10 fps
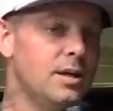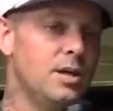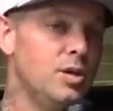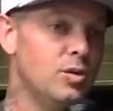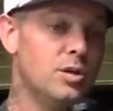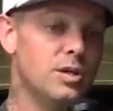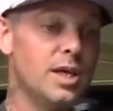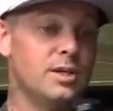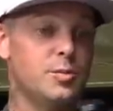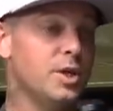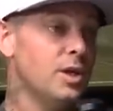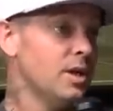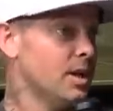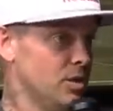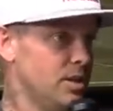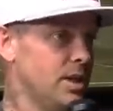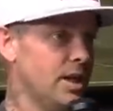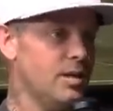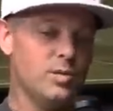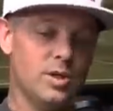you could catch me on a good
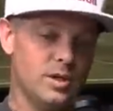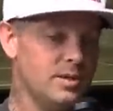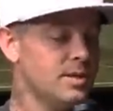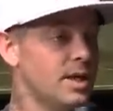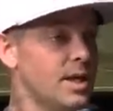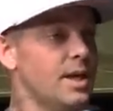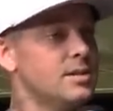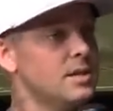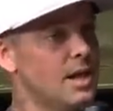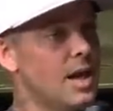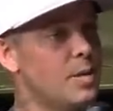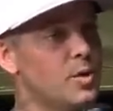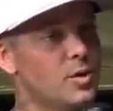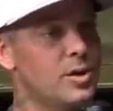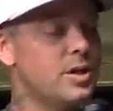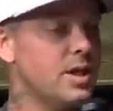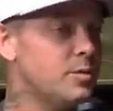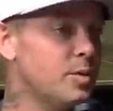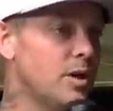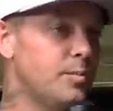day where it's like, yeah, it's gonna happen, or you yeah. could
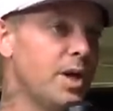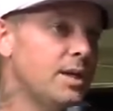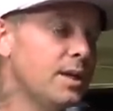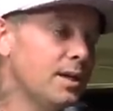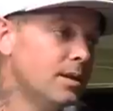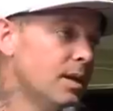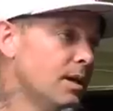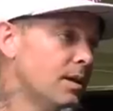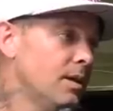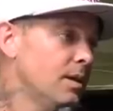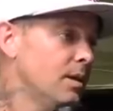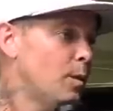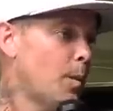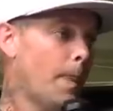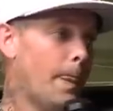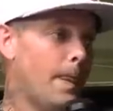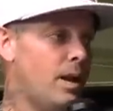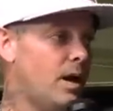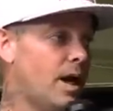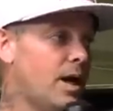catch me on a bad day and like,
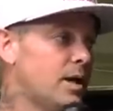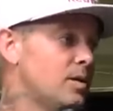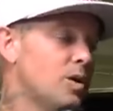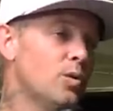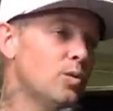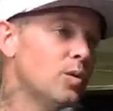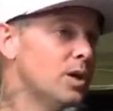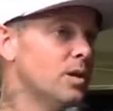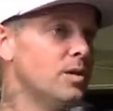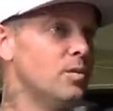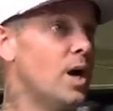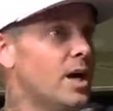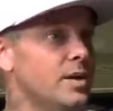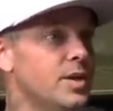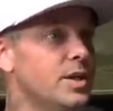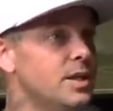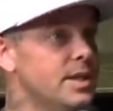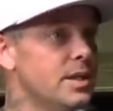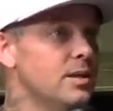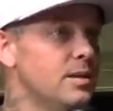I, I don't know what Ryan you're gonna
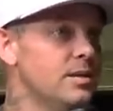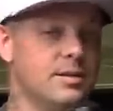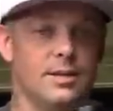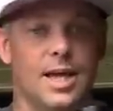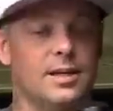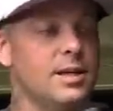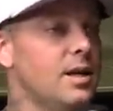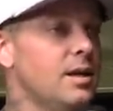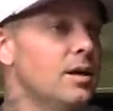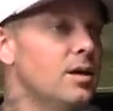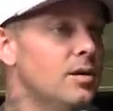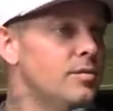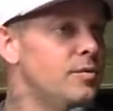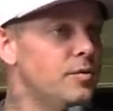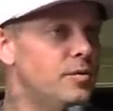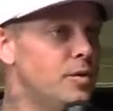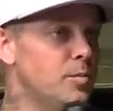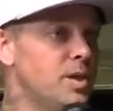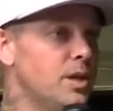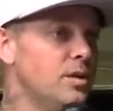get that mm-hmm. day mm-hmm. of
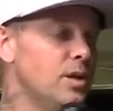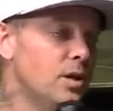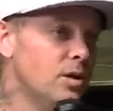filming. You know,